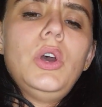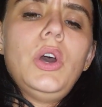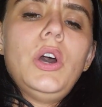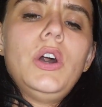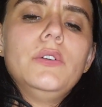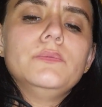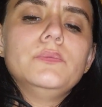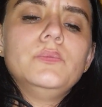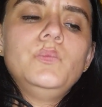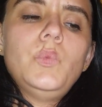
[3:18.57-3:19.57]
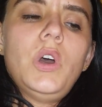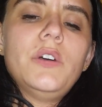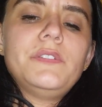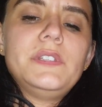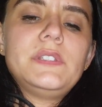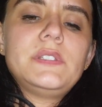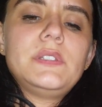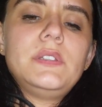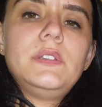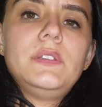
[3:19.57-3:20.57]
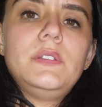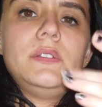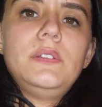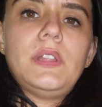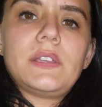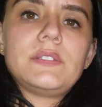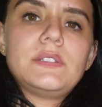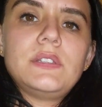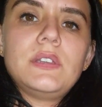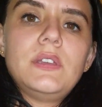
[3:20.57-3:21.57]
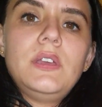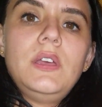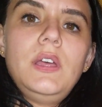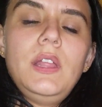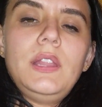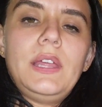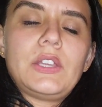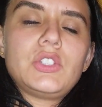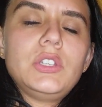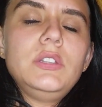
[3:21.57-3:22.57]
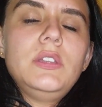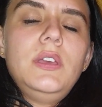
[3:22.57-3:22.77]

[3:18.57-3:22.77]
um, office next election.